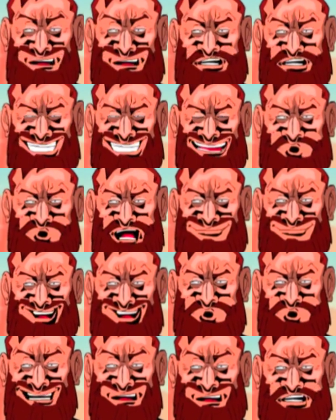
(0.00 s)
just rather
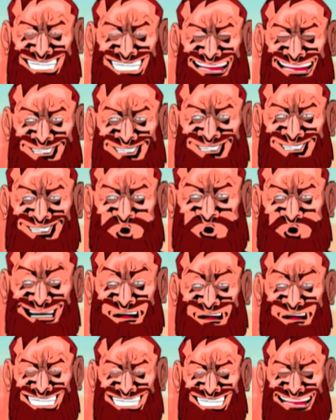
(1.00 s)
you guys do the
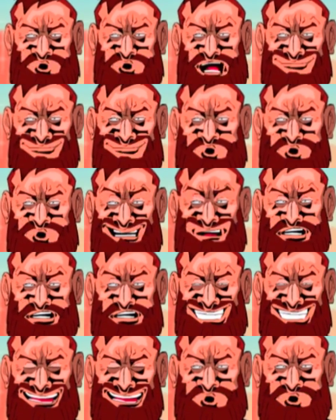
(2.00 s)
interviews and I just
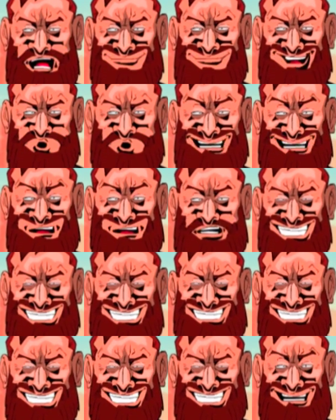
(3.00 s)
stay off the camera.
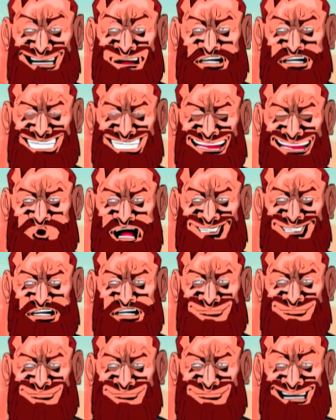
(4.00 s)
But uh, what's
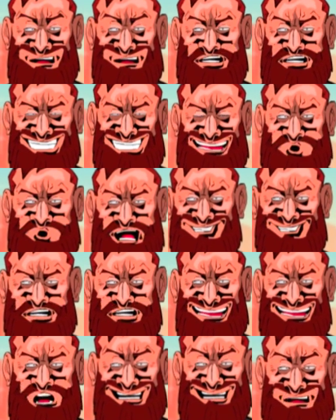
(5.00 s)
up? How you doing?
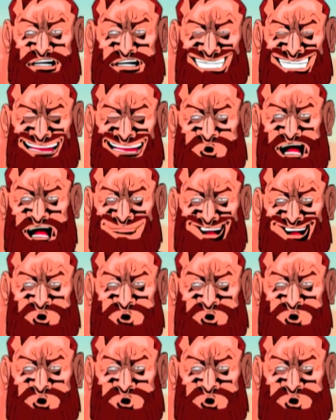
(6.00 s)
Nice, you know, nice to be on your